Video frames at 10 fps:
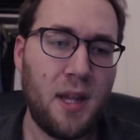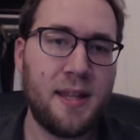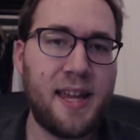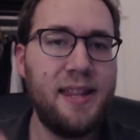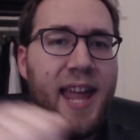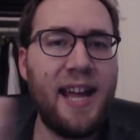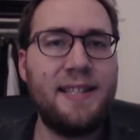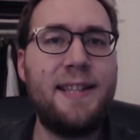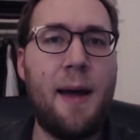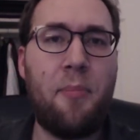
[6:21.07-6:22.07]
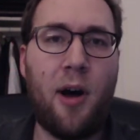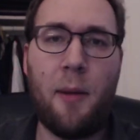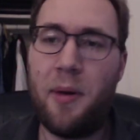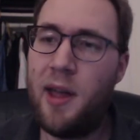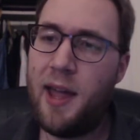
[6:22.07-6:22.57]
can take a step
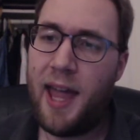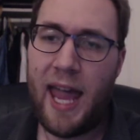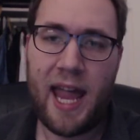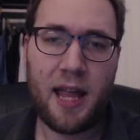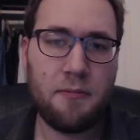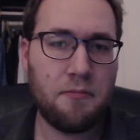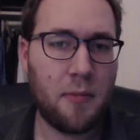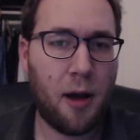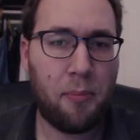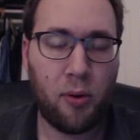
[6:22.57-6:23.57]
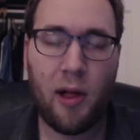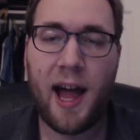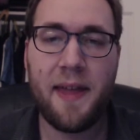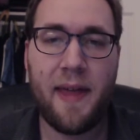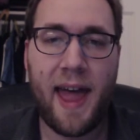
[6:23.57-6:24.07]
up and
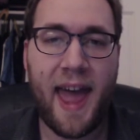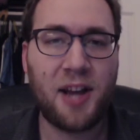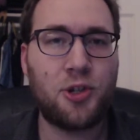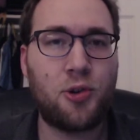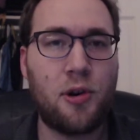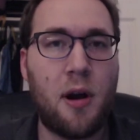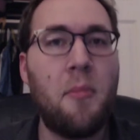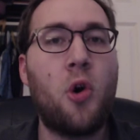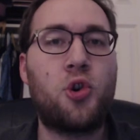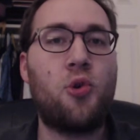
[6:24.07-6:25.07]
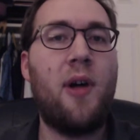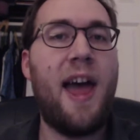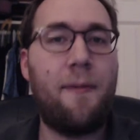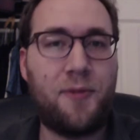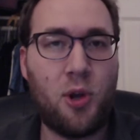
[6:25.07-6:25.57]
apply that extra emotional
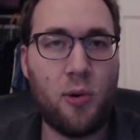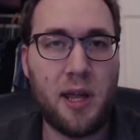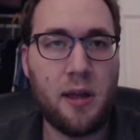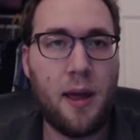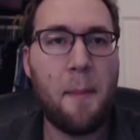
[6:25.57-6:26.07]
heft to it.